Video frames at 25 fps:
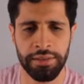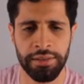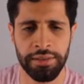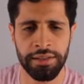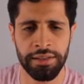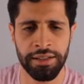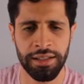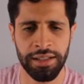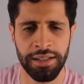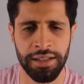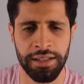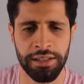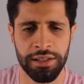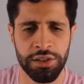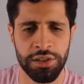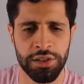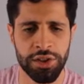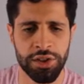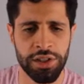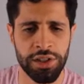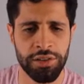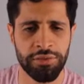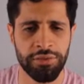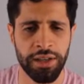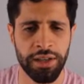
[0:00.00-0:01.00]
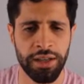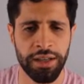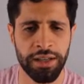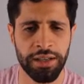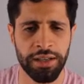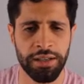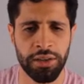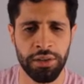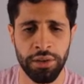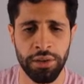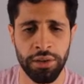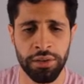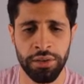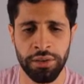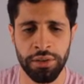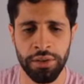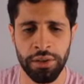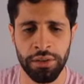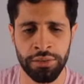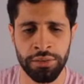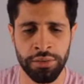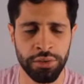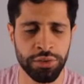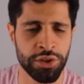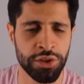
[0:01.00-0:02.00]
the g5
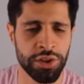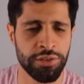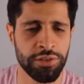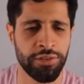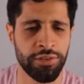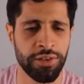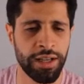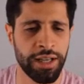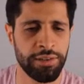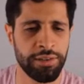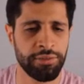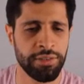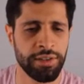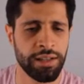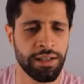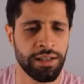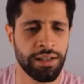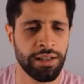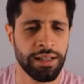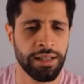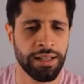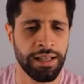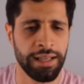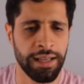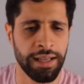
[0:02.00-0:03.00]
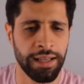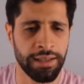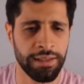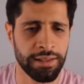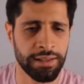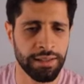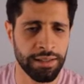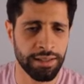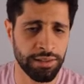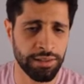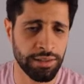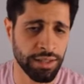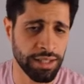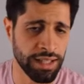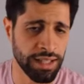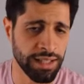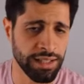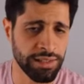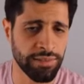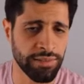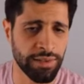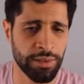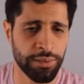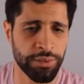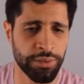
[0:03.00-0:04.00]
on g5, and you can
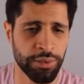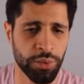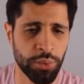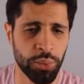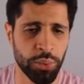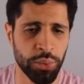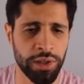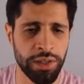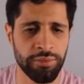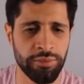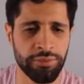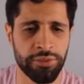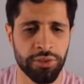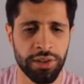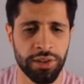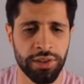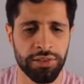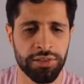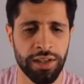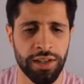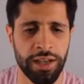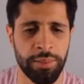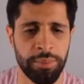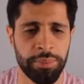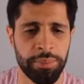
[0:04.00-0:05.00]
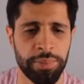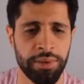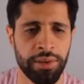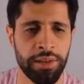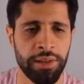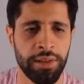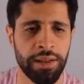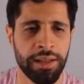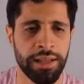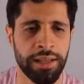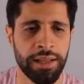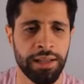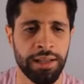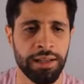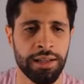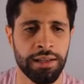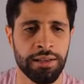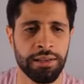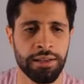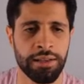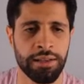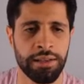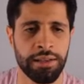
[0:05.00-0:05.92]
develop the queen, for example, and